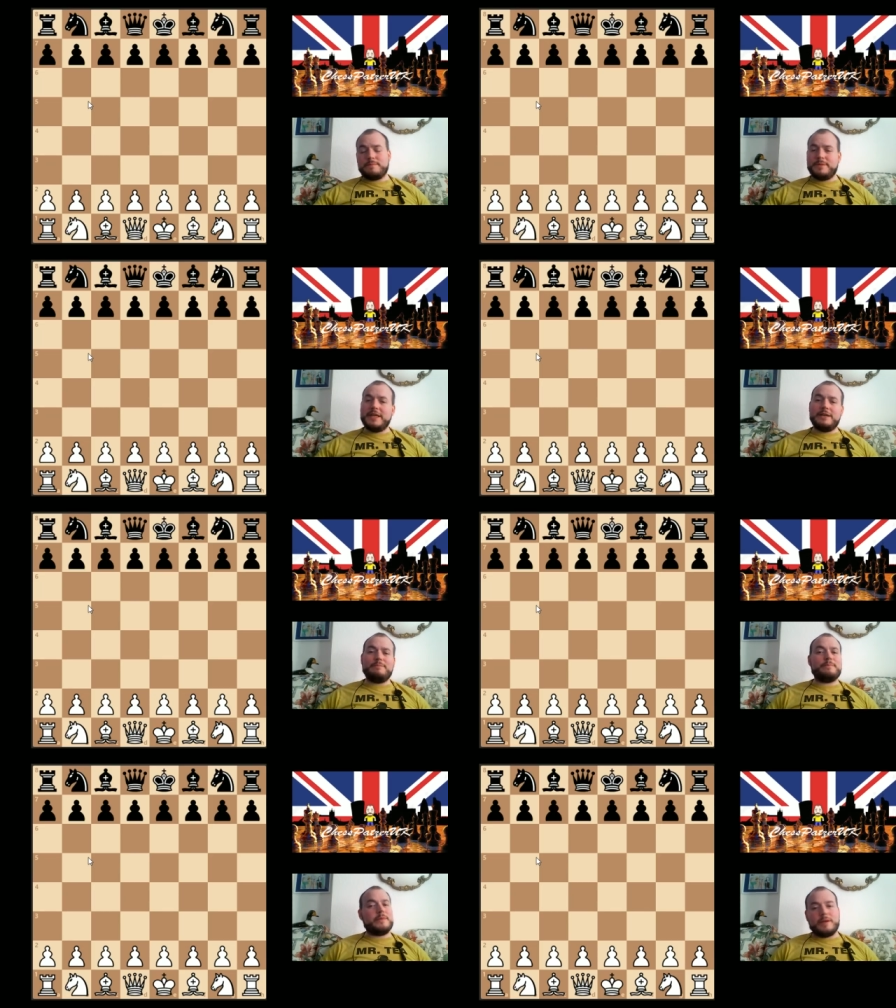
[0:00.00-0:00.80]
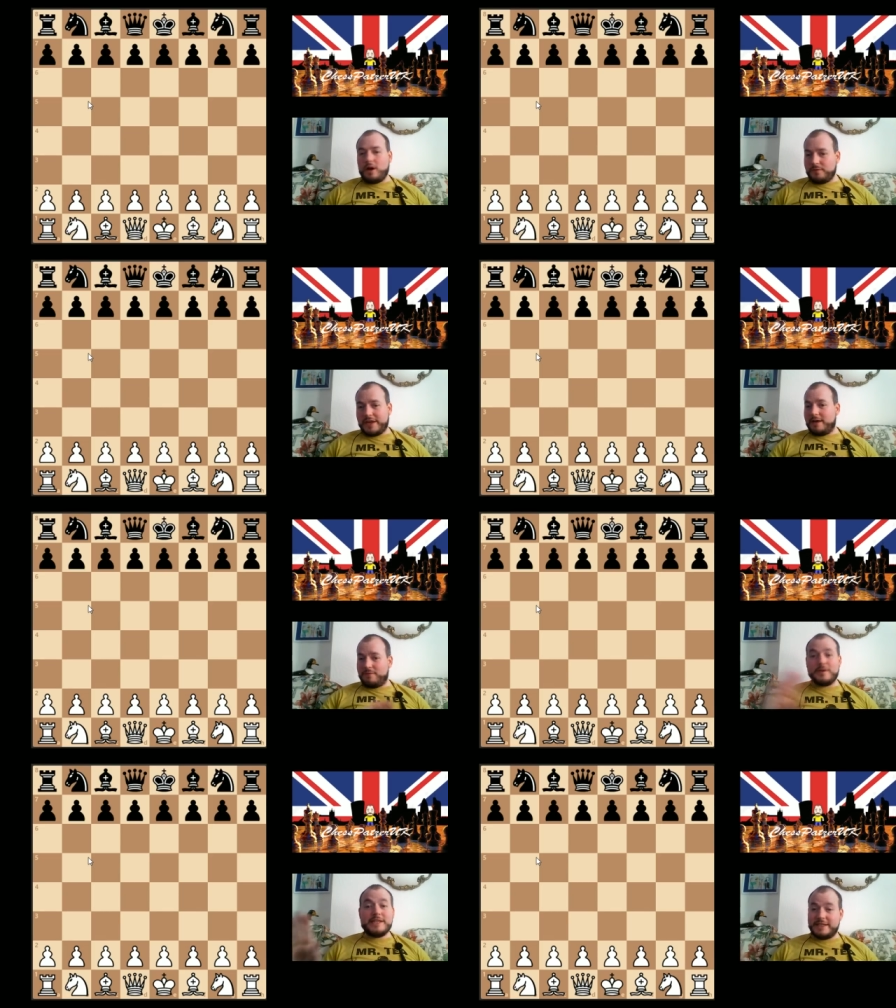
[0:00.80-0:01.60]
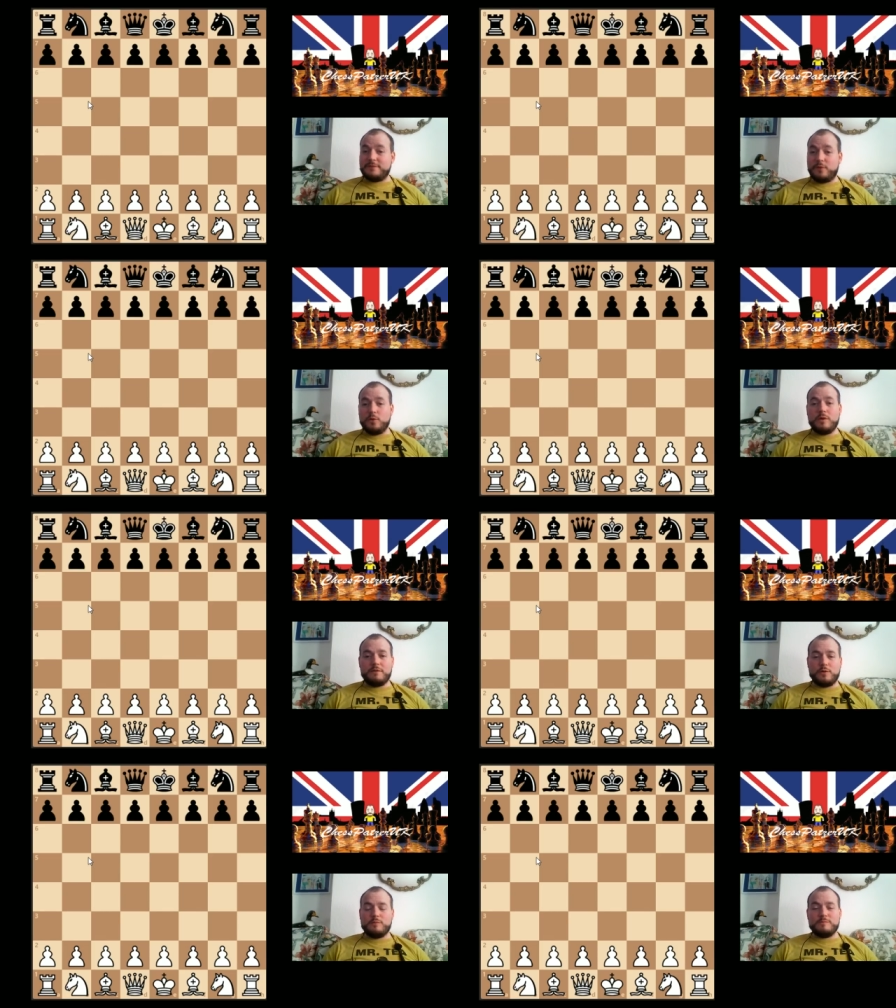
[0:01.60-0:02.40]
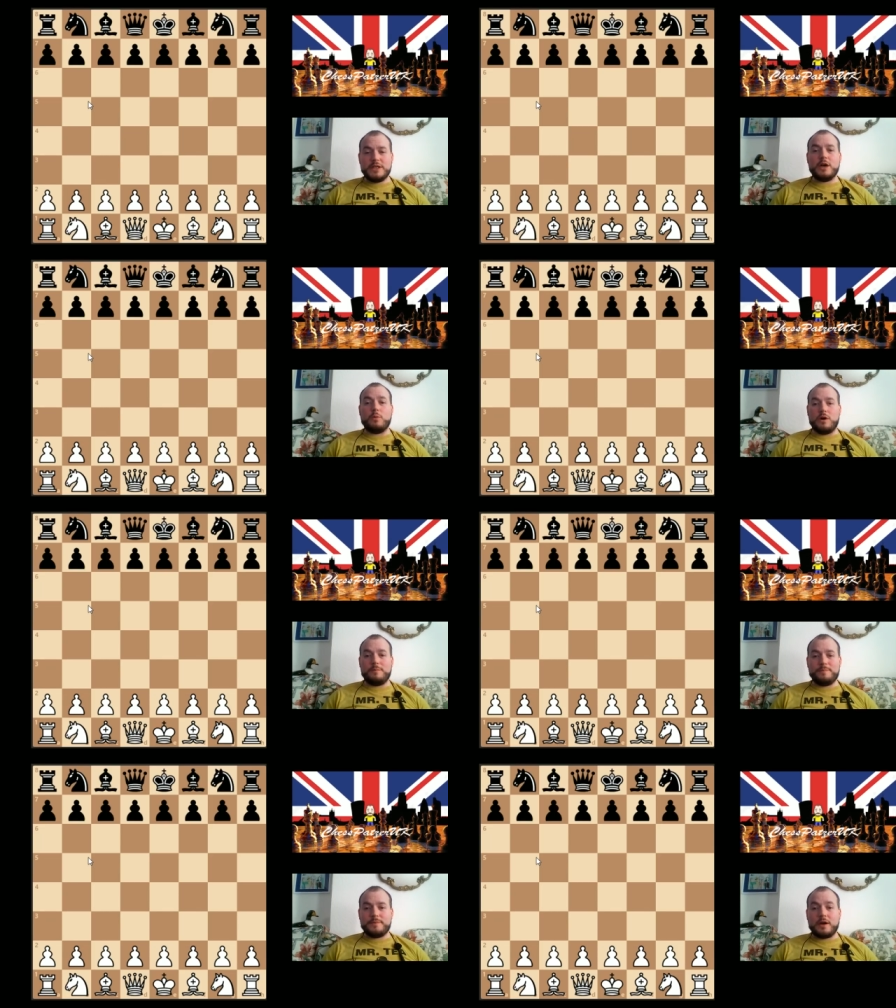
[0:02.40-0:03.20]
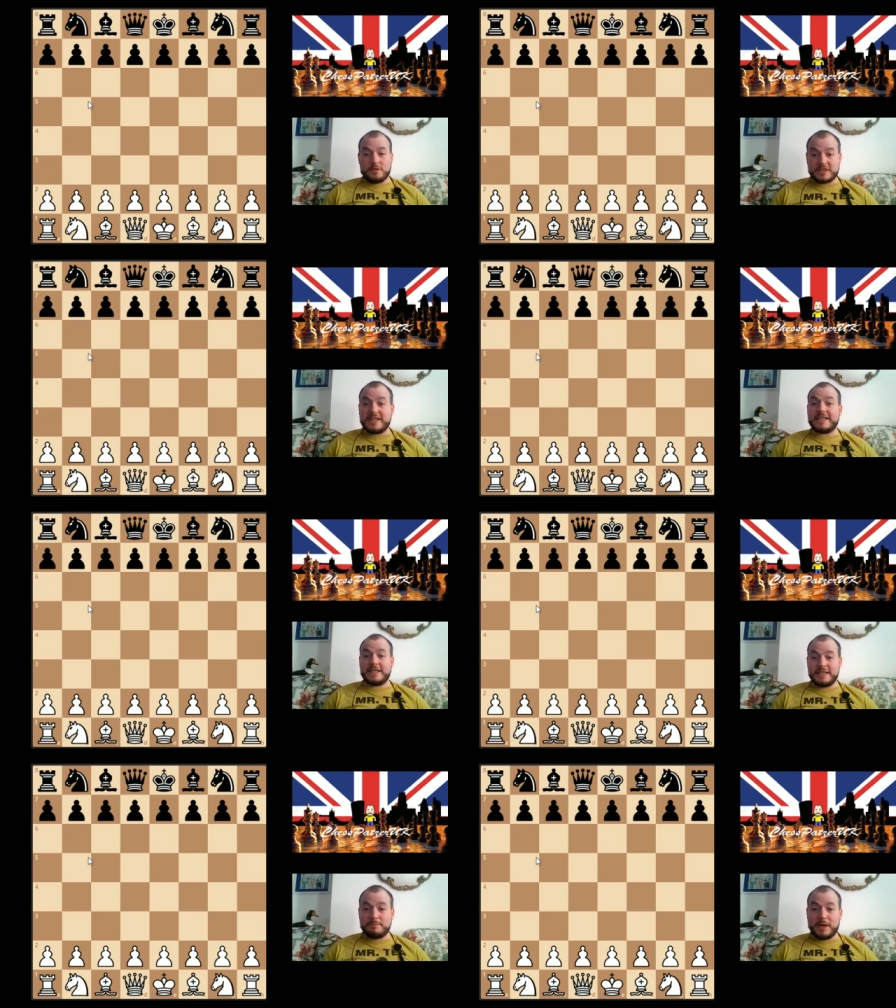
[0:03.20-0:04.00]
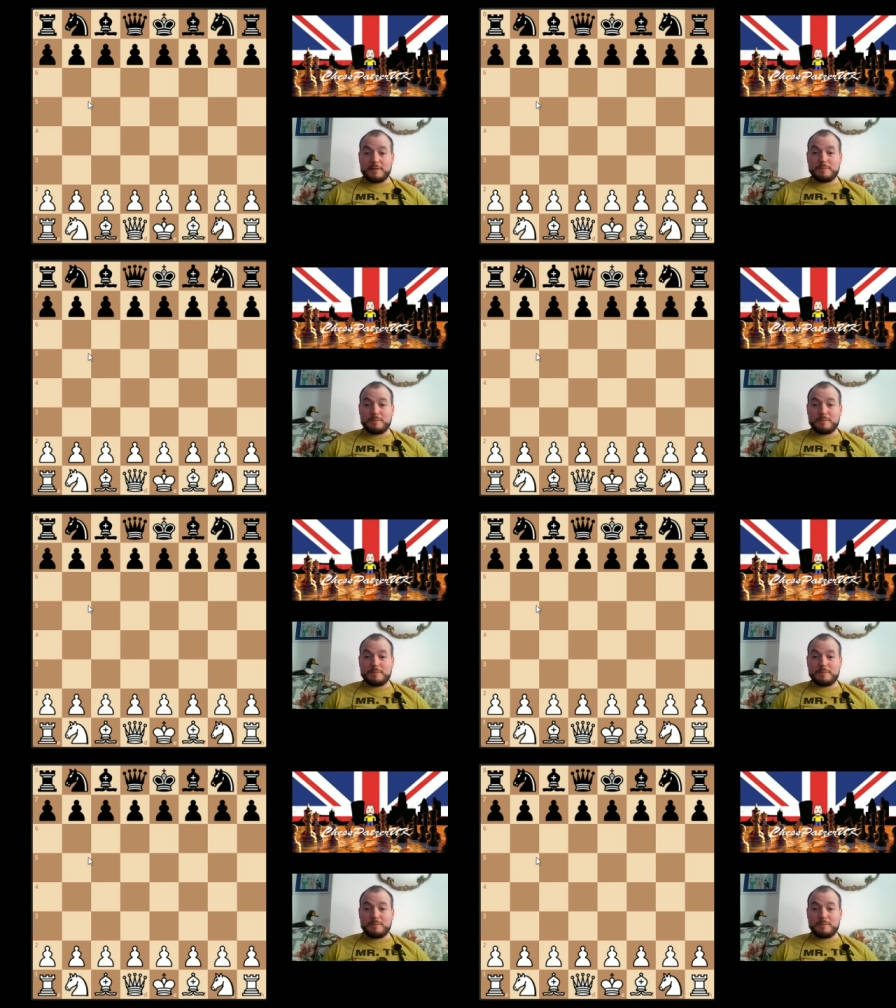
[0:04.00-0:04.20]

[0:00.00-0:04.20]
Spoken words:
But then after that fleeting thought, I thought, you know what? I'm just going to kick his butt.